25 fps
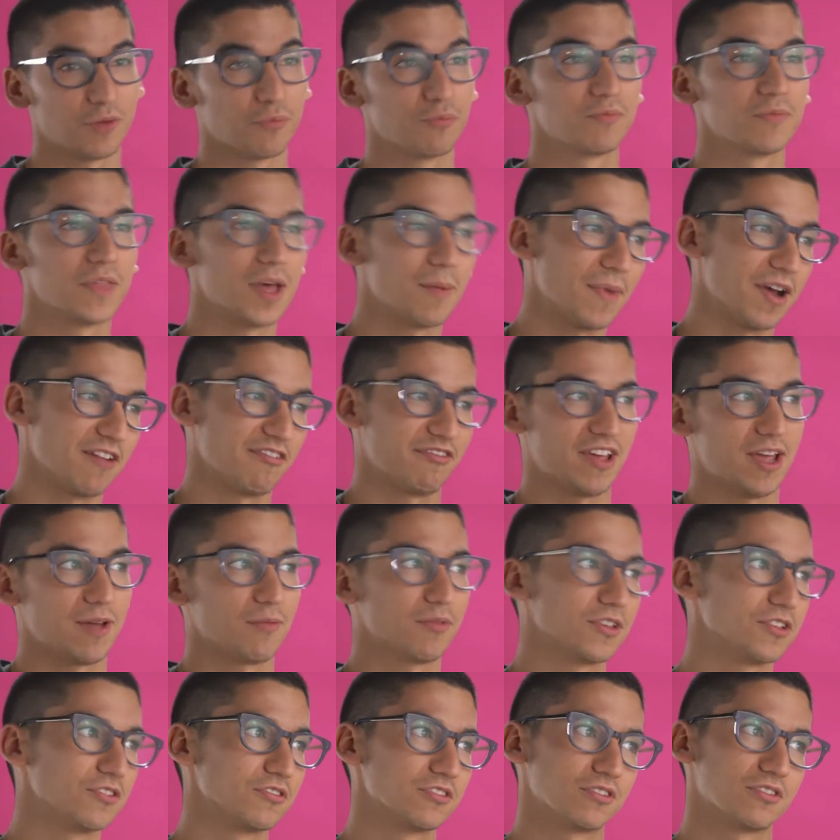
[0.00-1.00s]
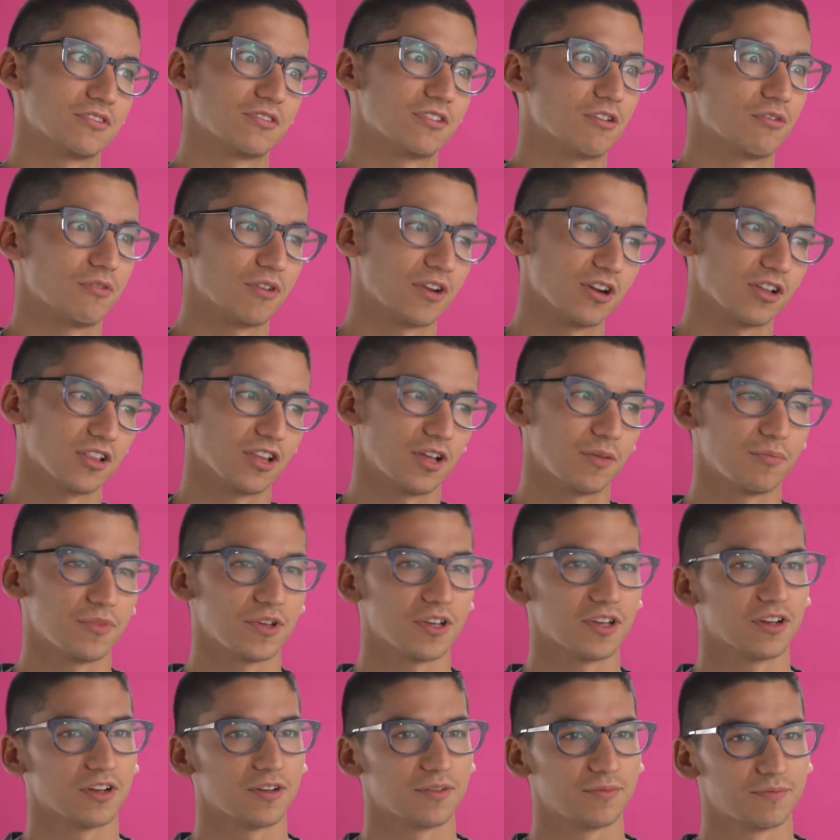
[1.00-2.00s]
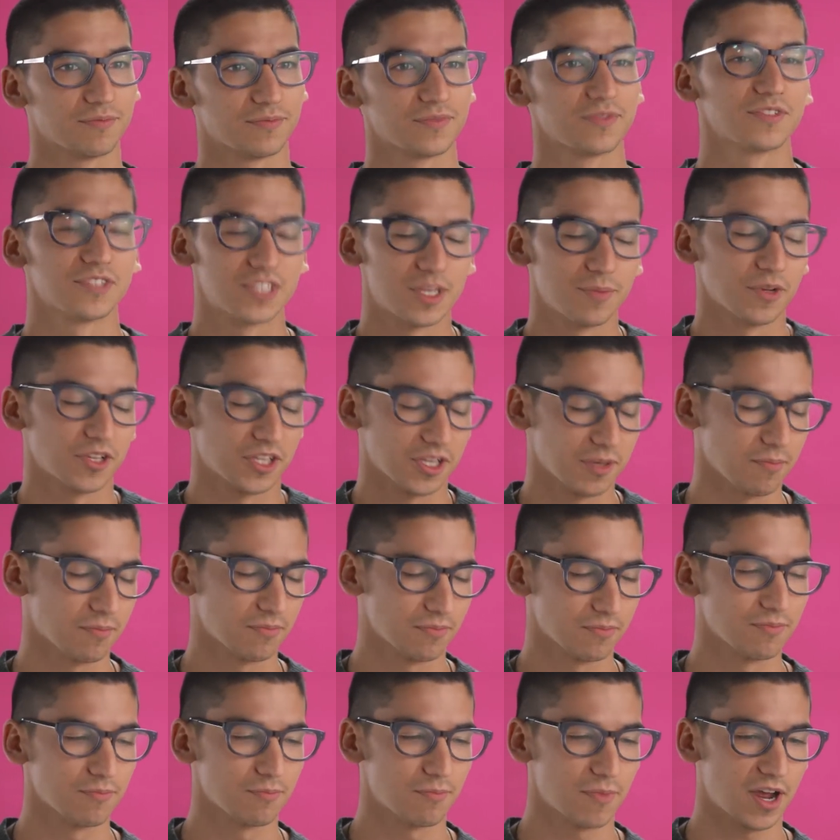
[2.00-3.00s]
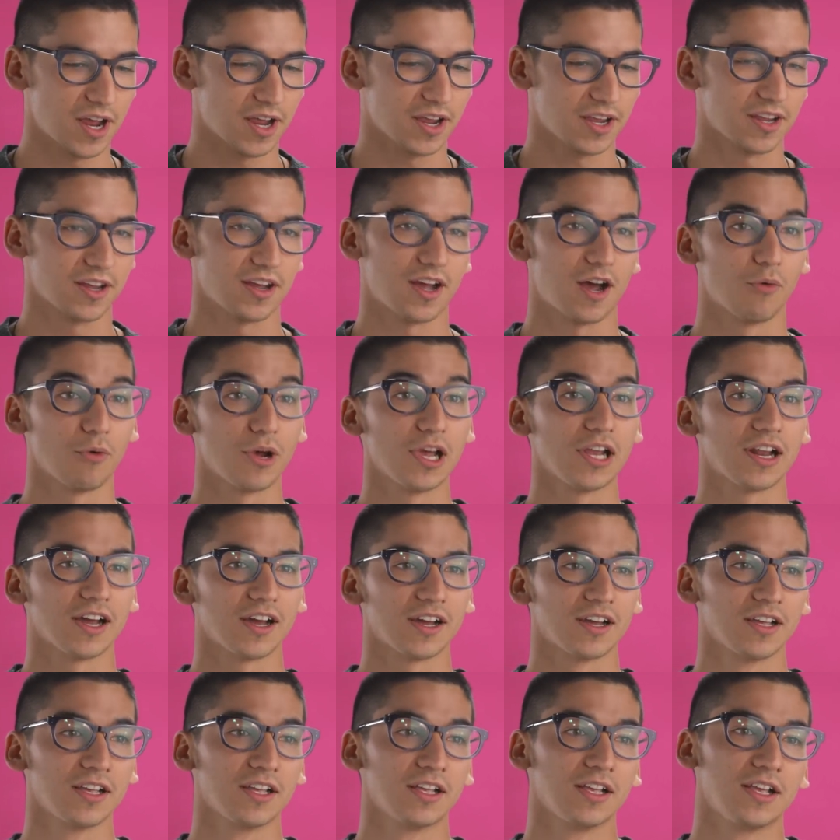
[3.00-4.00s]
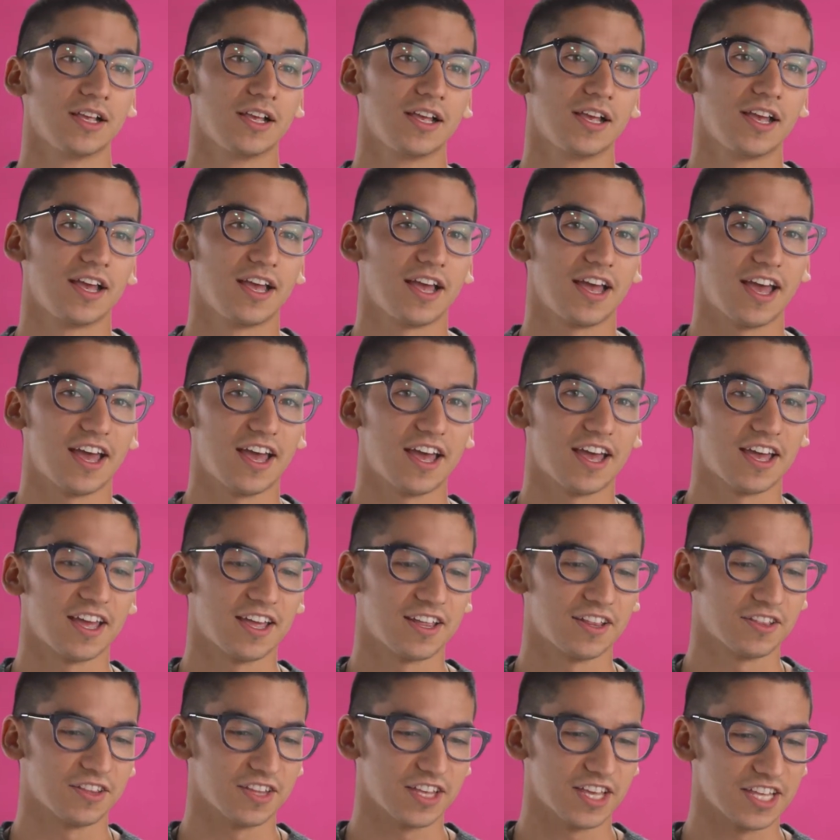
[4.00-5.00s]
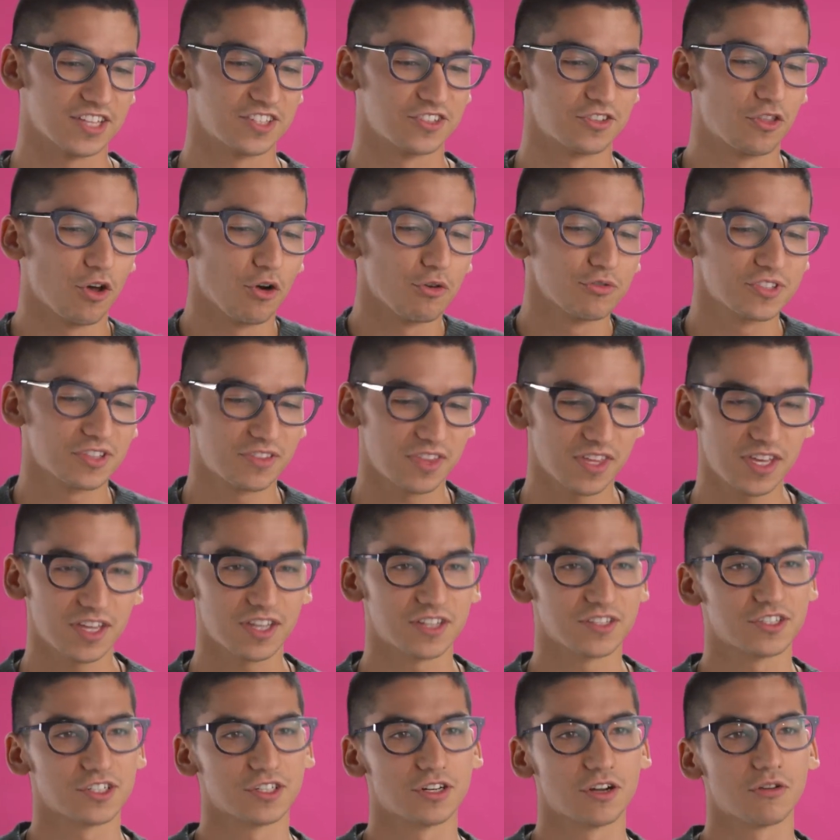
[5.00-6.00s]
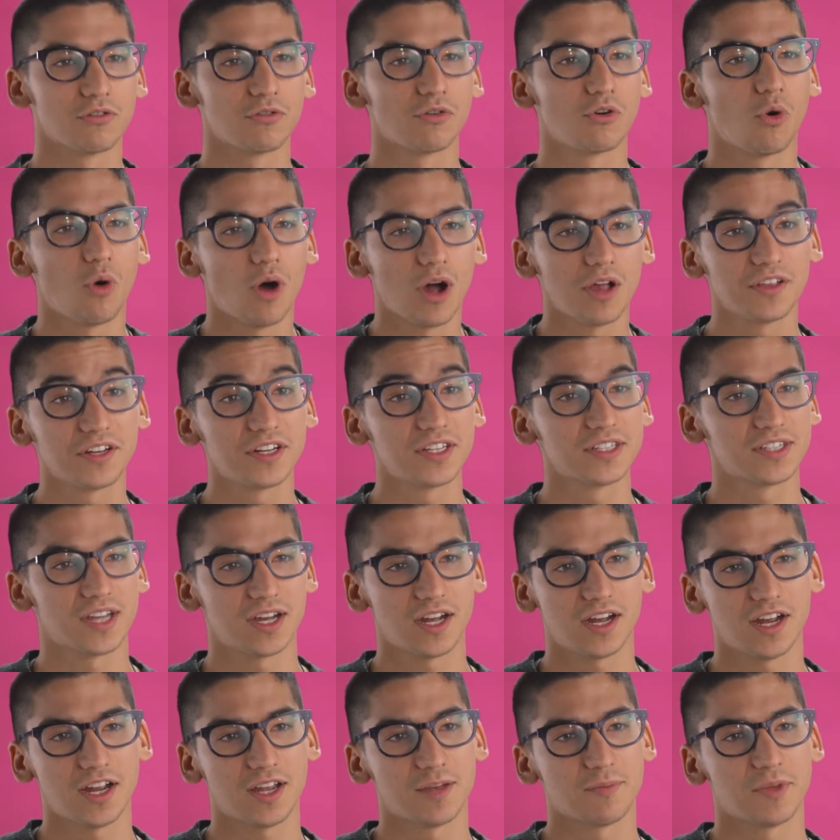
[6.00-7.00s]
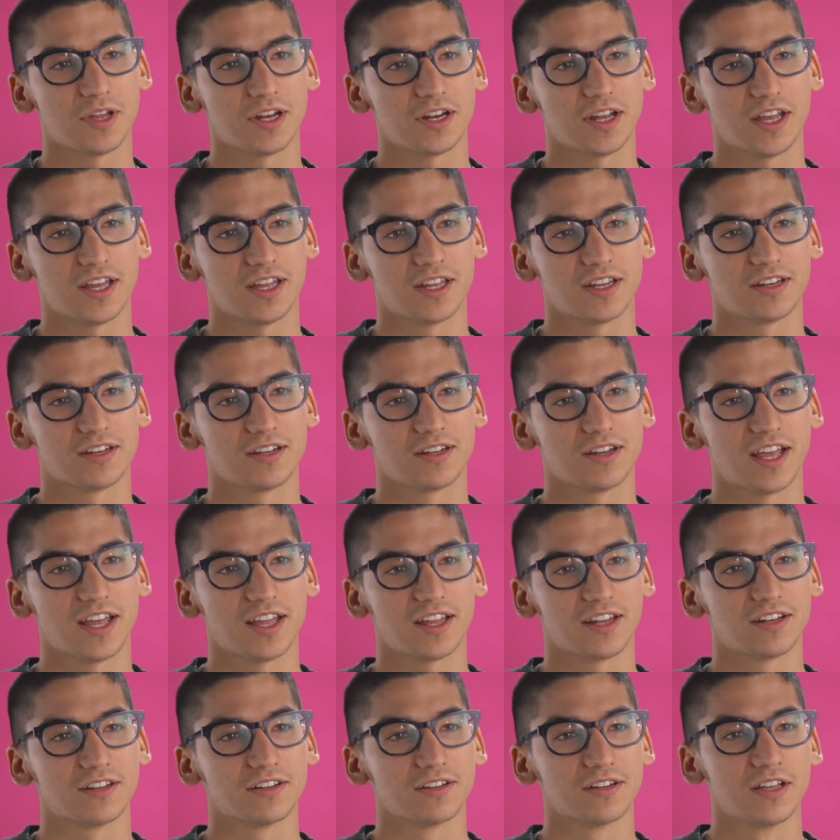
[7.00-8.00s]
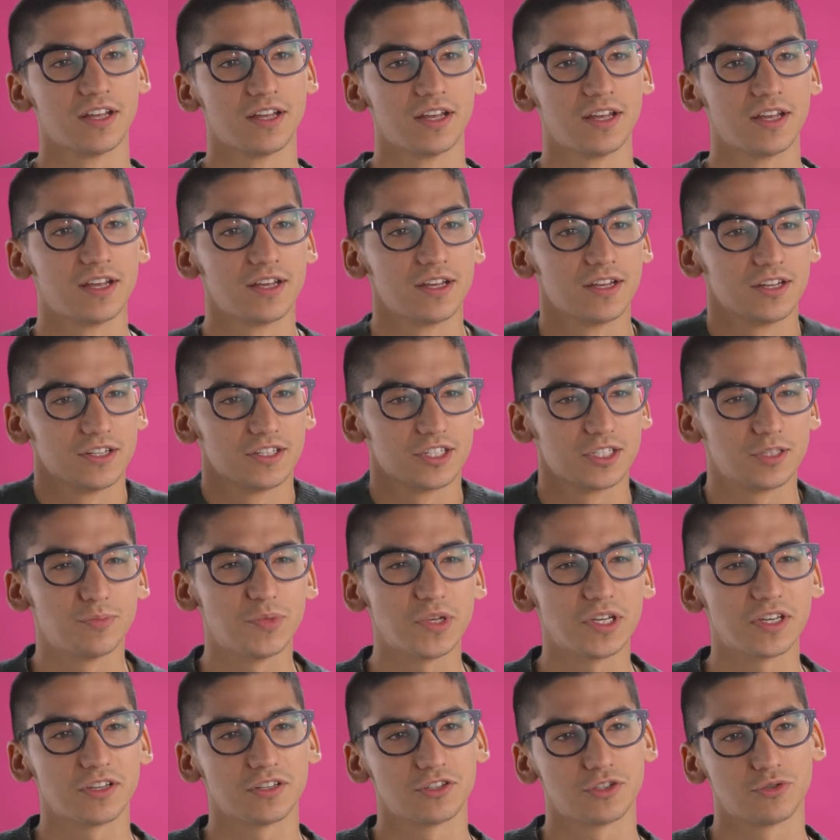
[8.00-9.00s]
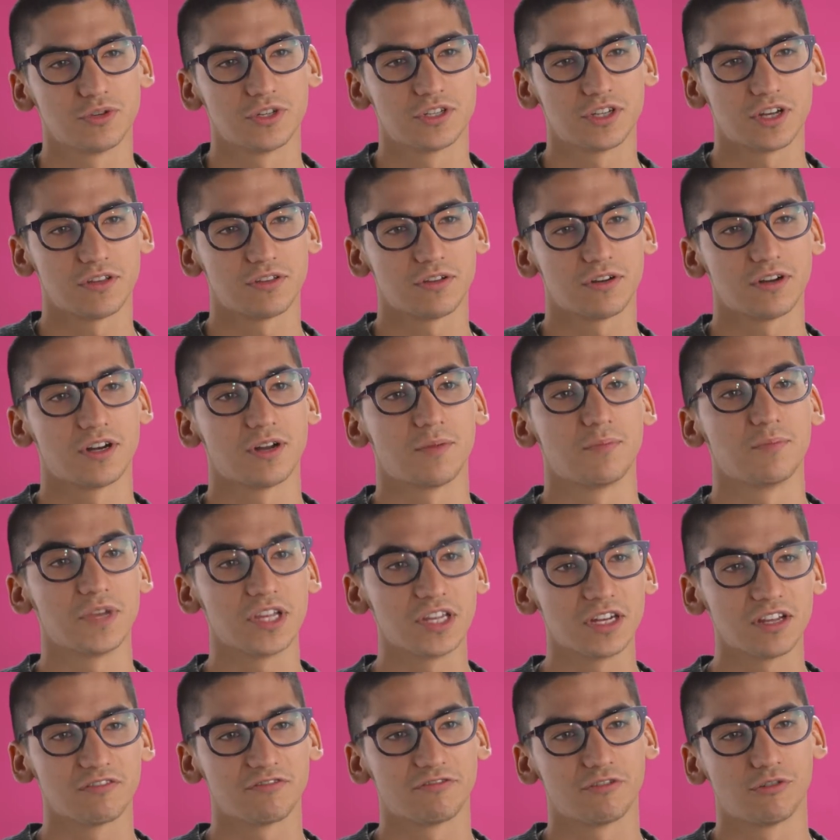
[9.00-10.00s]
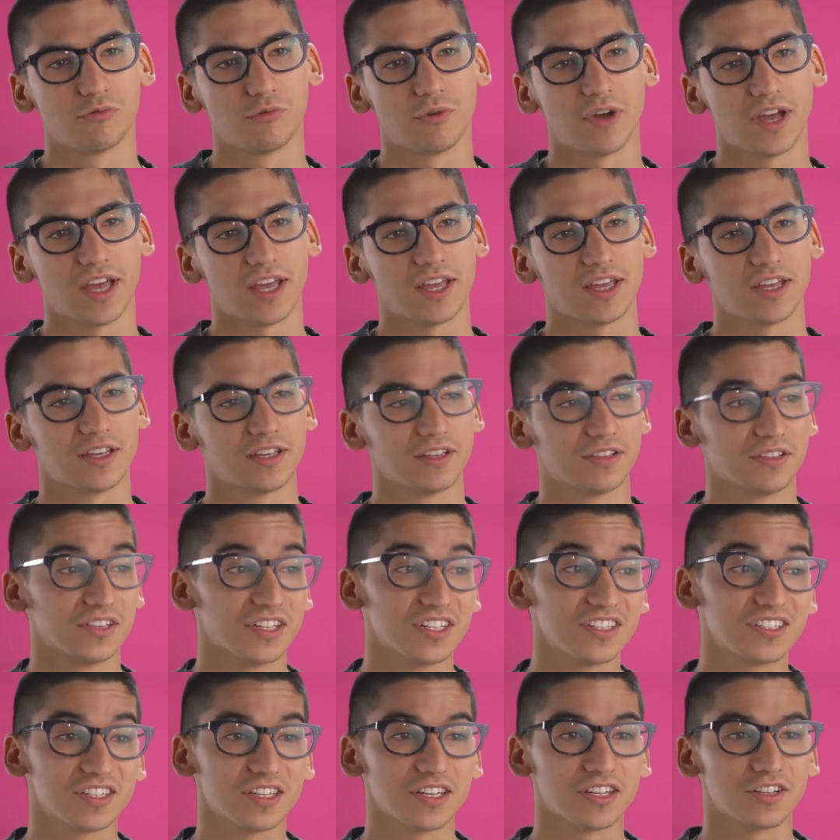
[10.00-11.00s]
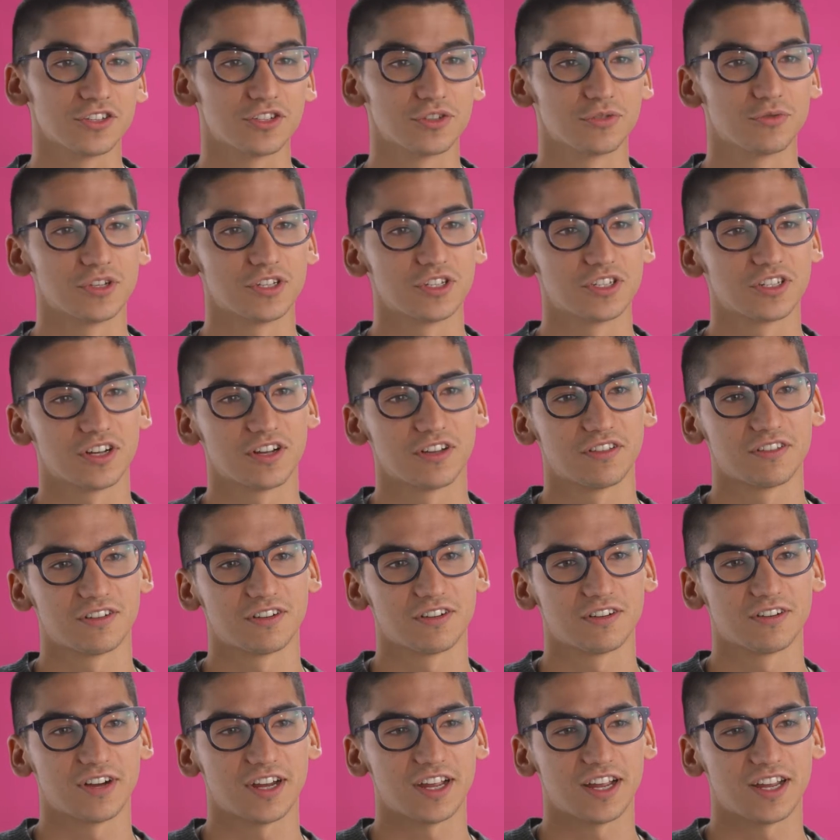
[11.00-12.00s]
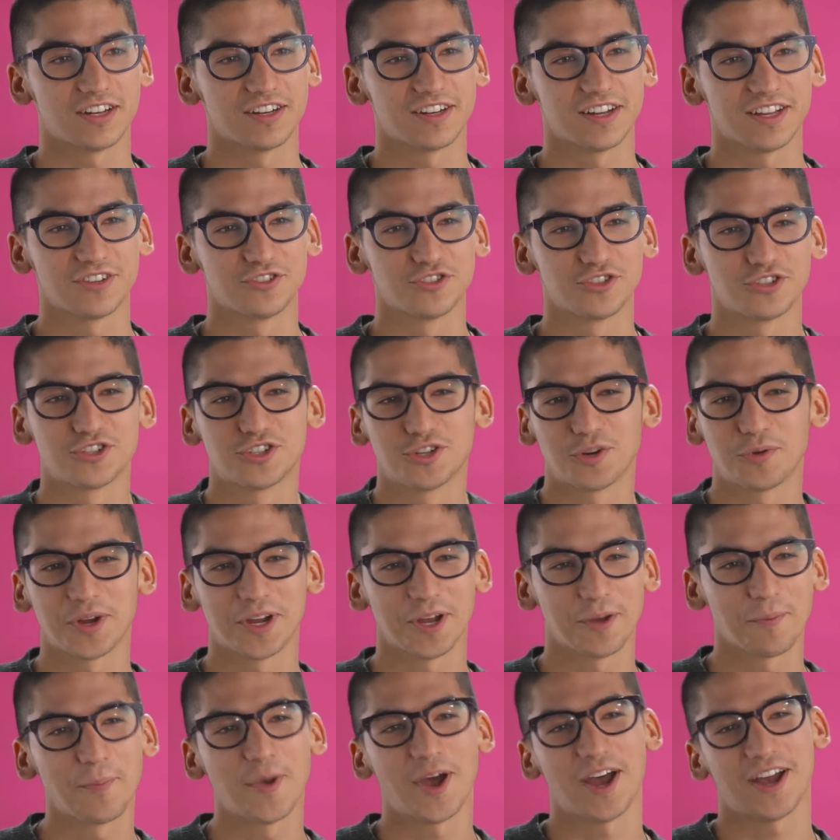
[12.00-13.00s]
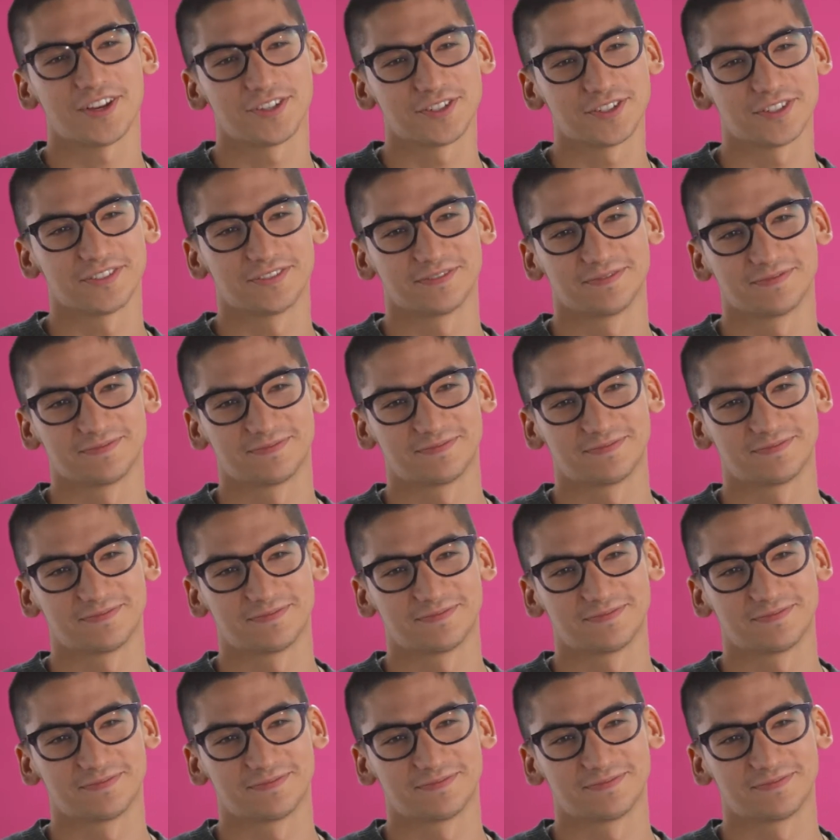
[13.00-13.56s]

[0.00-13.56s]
that my family used to know in Colombia, typically my abuela. And it's those things, quality time and speaking to each other in a meaningful way, listening to each other, and just showing compassion.